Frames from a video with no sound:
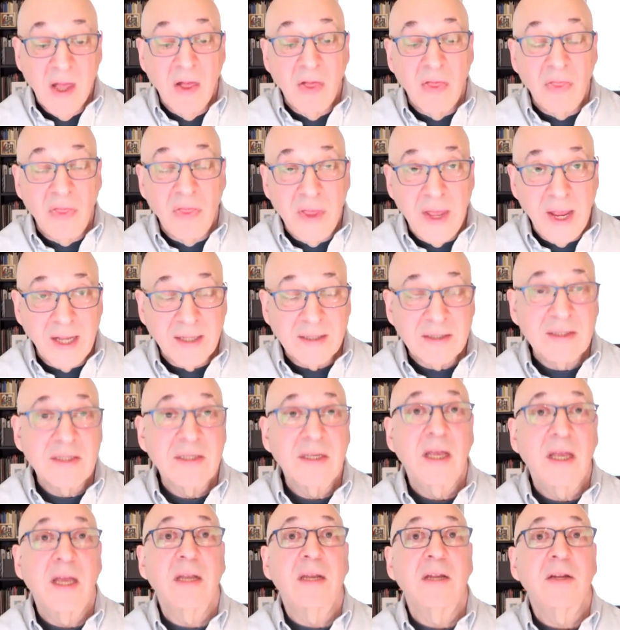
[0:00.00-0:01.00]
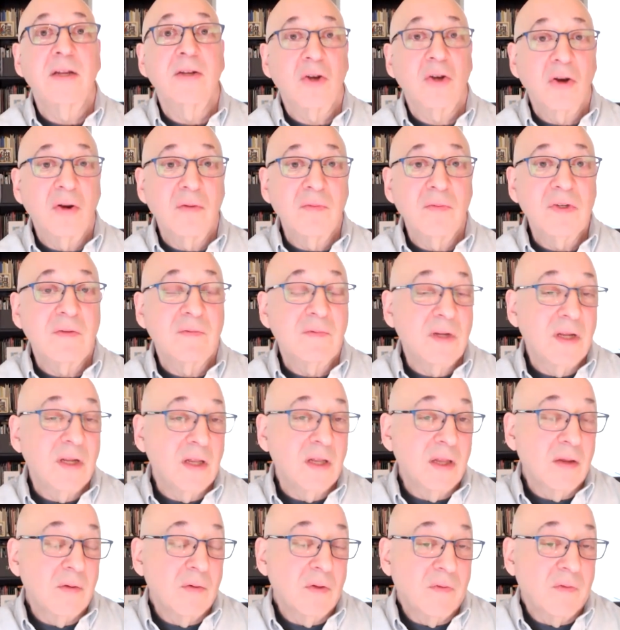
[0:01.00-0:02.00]
That said, in terms of
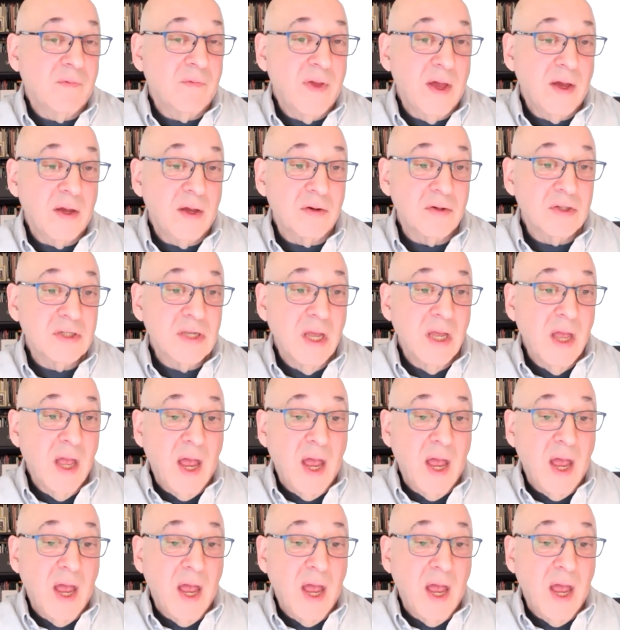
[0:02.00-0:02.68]
dealing with failures,